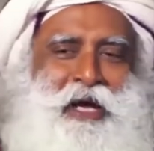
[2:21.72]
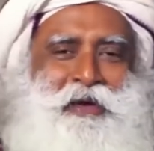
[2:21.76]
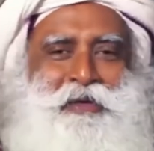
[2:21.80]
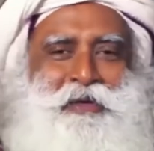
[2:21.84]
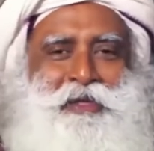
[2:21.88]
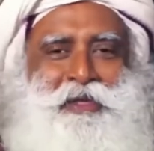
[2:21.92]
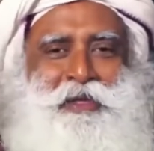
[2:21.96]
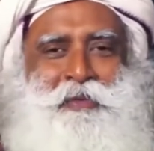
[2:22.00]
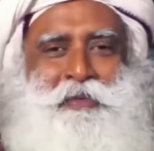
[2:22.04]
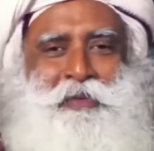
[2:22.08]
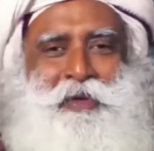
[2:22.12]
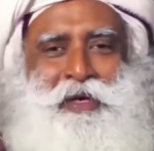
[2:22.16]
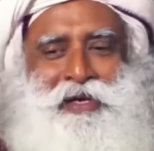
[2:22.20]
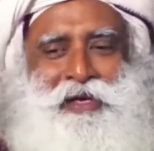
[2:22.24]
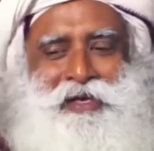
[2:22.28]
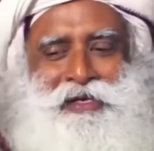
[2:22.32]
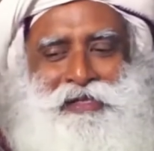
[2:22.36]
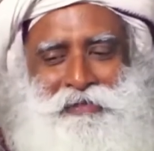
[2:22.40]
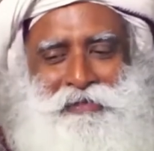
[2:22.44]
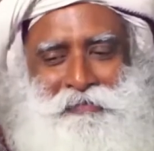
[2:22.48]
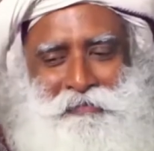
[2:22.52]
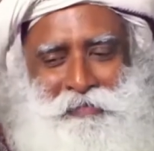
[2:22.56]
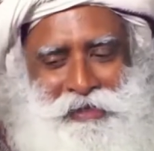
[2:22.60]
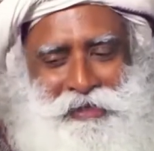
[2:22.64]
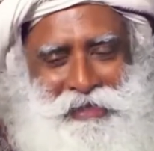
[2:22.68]
around in the
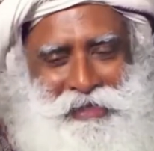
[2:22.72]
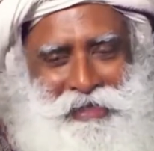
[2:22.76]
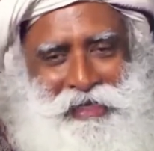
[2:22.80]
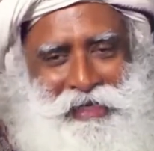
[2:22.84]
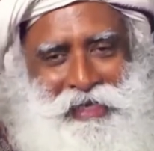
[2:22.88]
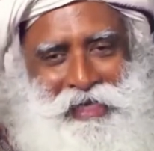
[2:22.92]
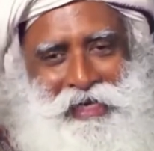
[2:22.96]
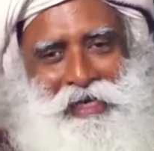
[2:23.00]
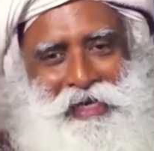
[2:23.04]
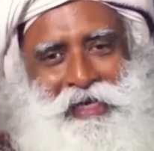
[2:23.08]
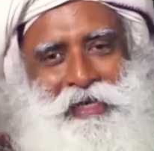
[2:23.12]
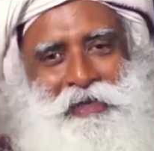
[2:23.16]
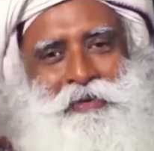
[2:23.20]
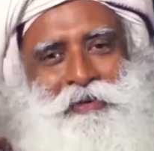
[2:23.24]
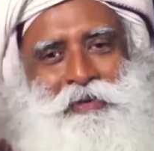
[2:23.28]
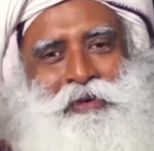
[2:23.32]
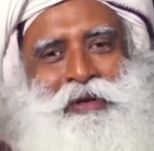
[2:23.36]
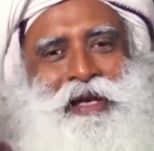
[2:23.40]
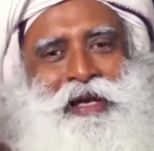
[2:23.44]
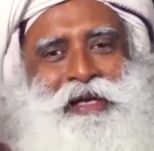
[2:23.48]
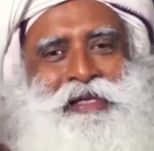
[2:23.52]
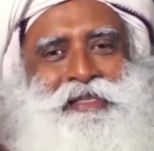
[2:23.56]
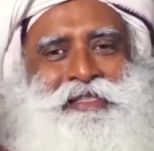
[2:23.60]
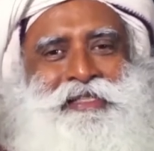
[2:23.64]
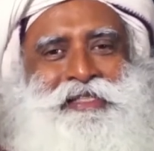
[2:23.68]
world, particularly in
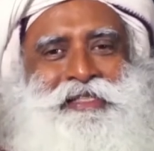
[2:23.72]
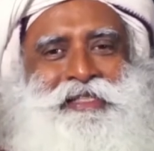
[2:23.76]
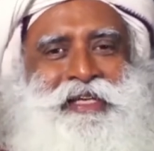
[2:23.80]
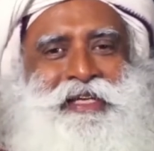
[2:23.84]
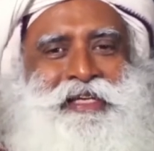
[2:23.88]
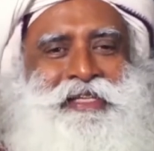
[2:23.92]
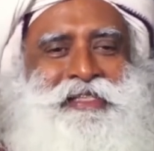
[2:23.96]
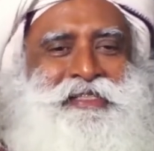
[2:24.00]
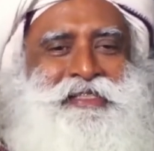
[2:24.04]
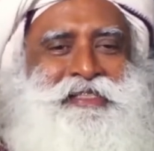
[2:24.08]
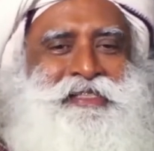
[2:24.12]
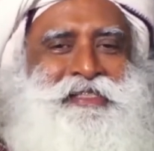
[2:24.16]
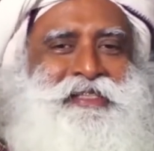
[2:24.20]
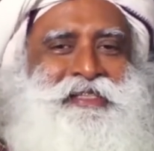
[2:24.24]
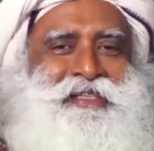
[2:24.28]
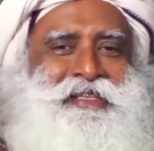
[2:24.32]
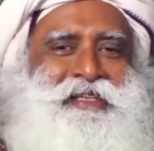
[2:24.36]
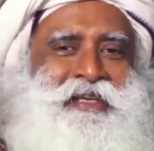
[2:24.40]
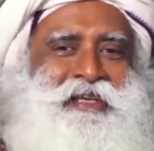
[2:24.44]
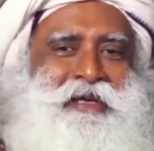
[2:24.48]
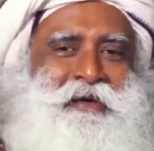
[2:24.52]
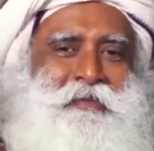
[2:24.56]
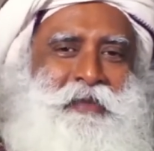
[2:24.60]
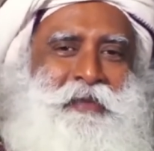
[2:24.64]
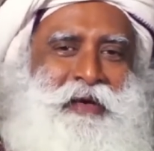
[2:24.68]
United States,
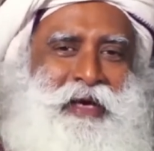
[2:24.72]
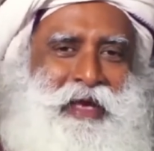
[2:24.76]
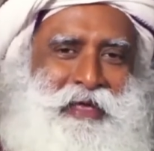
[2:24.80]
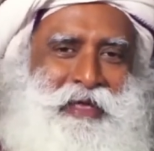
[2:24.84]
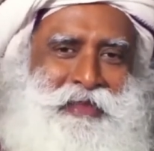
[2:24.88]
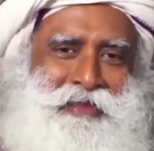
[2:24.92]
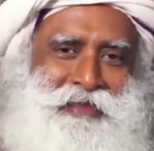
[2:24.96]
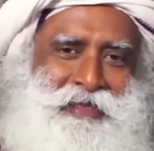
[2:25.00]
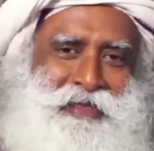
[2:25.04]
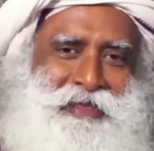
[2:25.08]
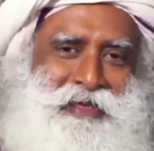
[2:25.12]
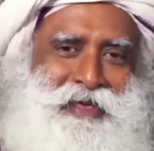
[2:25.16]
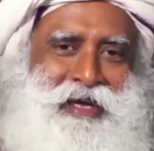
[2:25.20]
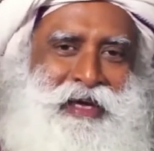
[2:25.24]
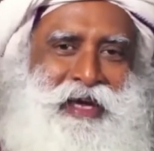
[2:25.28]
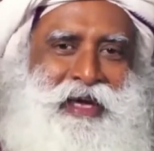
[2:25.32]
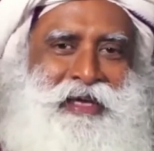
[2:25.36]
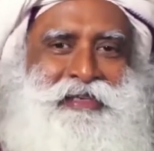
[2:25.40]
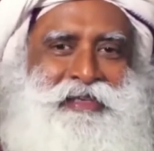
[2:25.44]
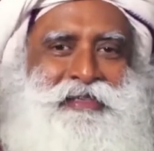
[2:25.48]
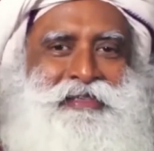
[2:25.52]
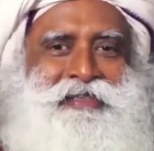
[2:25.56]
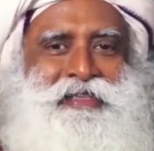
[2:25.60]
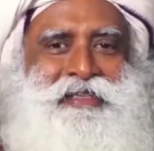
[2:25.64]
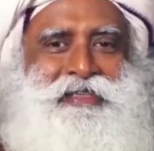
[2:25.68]
but I think
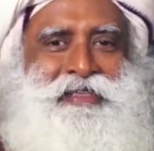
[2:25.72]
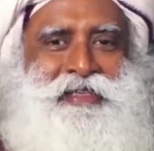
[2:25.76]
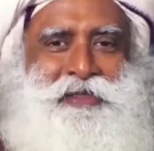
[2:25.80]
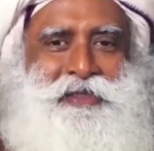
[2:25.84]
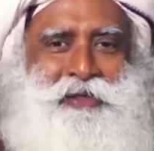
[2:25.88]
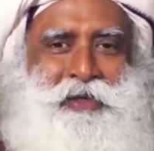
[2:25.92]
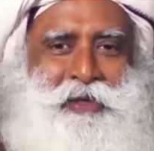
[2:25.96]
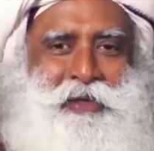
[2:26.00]
it